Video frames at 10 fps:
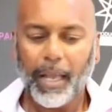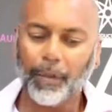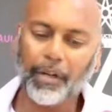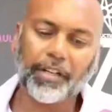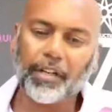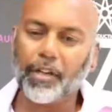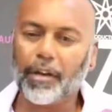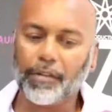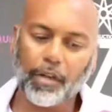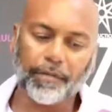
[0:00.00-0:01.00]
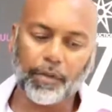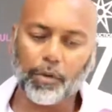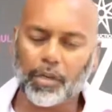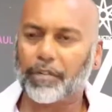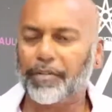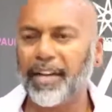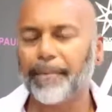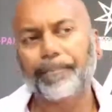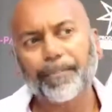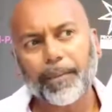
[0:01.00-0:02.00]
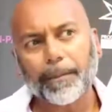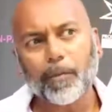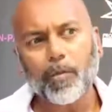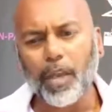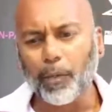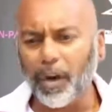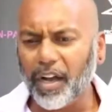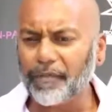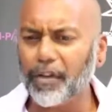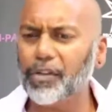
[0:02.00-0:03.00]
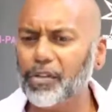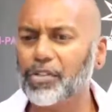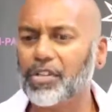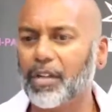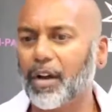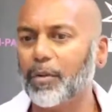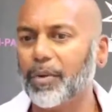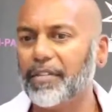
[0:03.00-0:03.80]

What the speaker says: I want to look at your career. What I've known you to start with